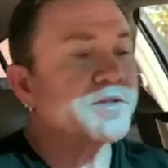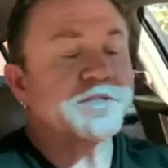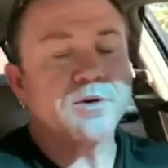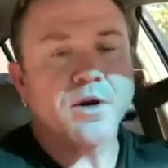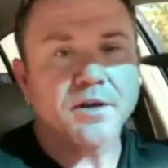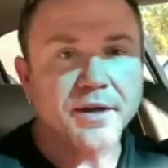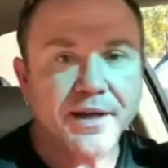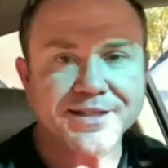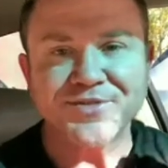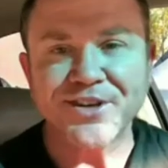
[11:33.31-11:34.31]
I'll see you all in
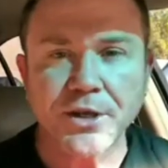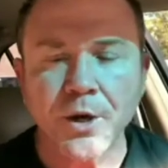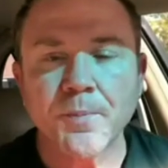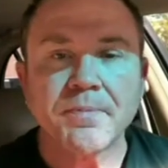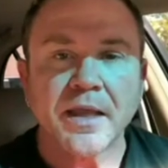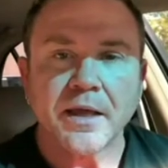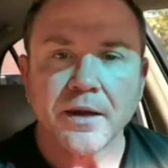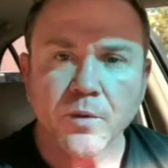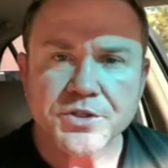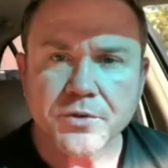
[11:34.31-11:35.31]
the next video. And
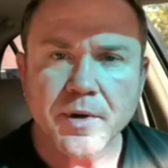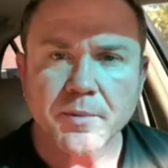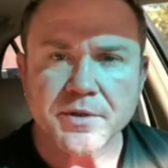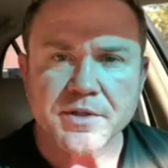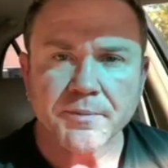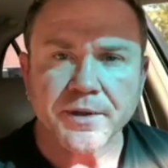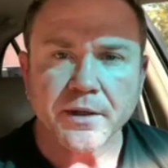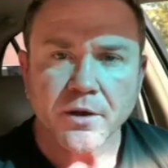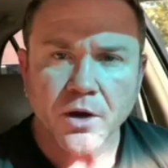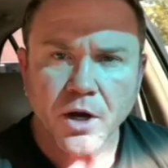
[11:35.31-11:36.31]
I want you to remember
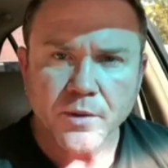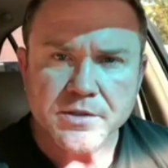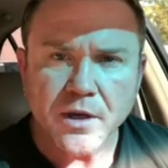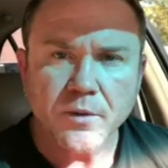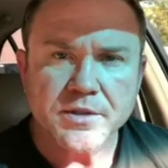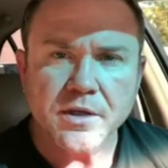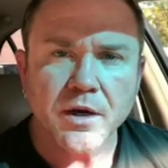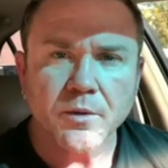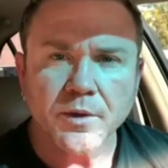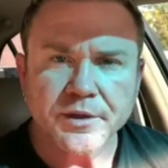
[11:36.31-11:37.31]
something. Always, always,
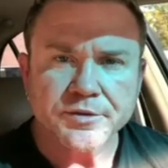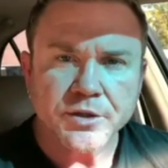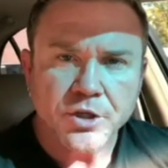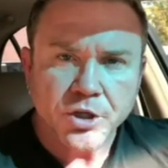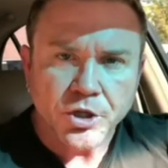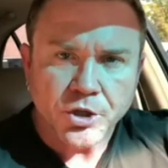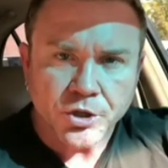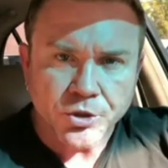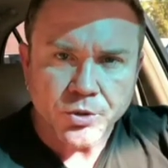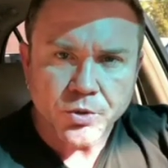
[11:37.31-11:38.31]
always.
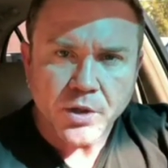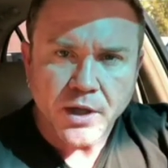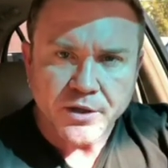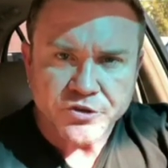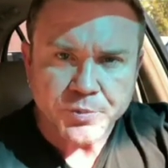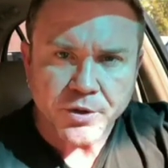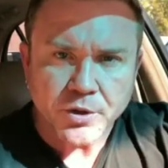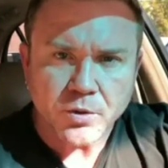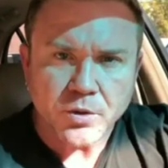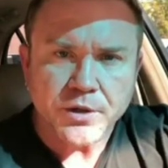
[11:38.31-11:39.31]
You and the Spirit
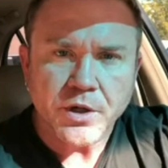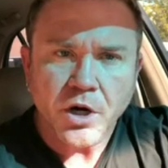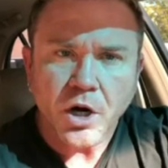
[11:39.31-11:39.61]
of the Lord